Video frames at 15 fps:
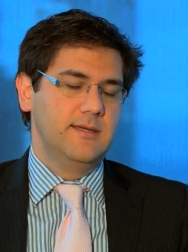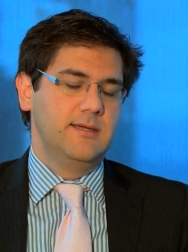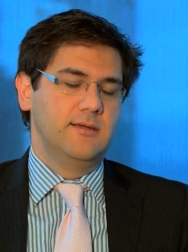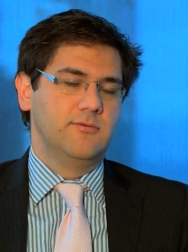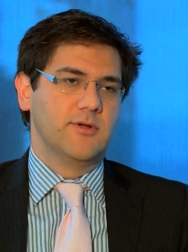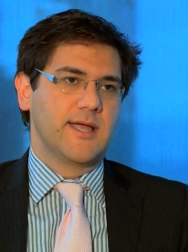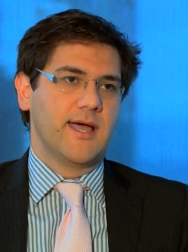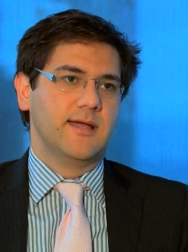
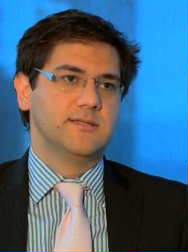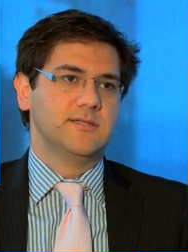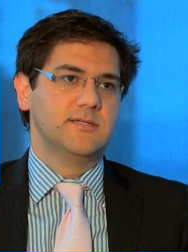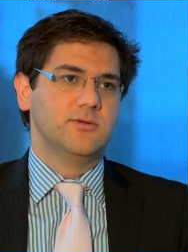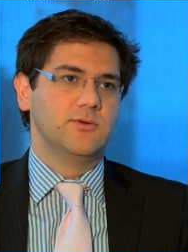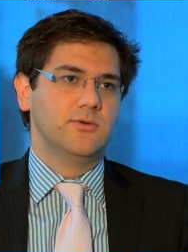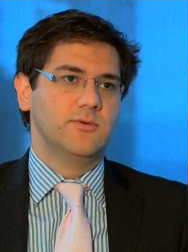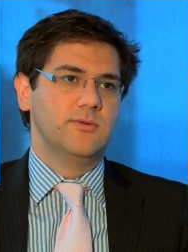in regards
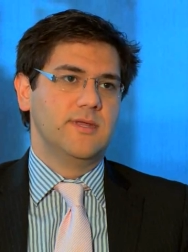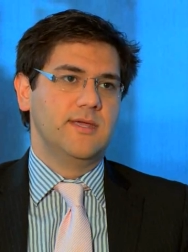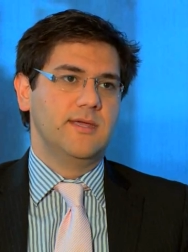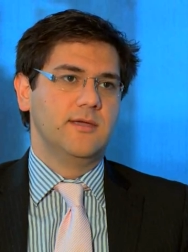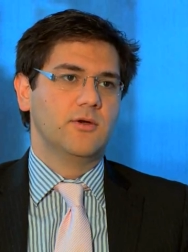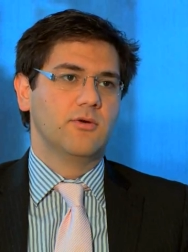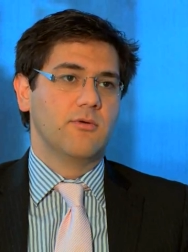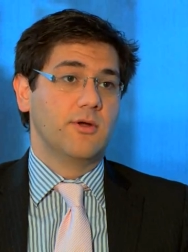to
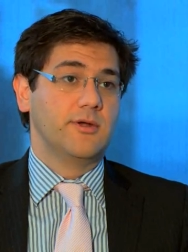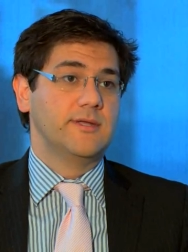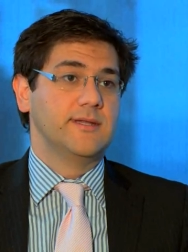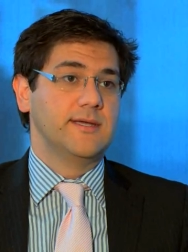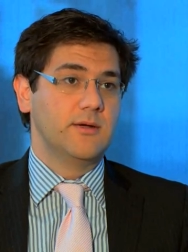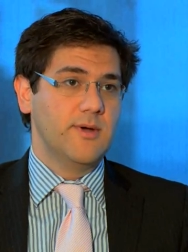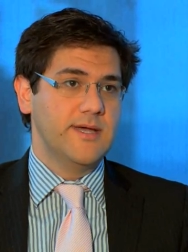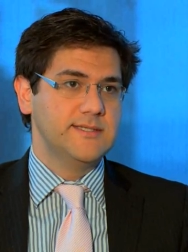the
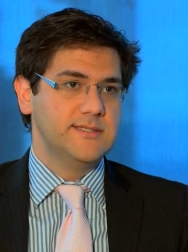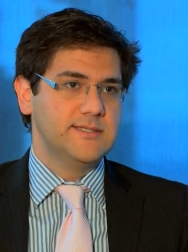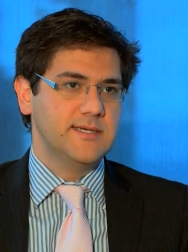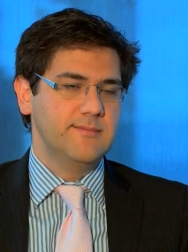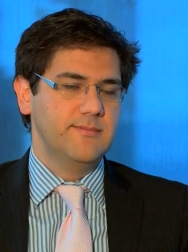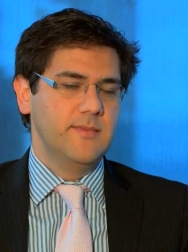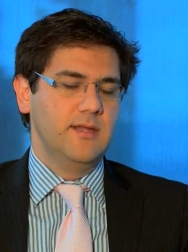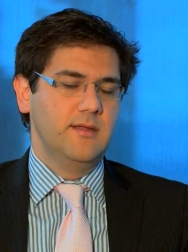coronial inquest.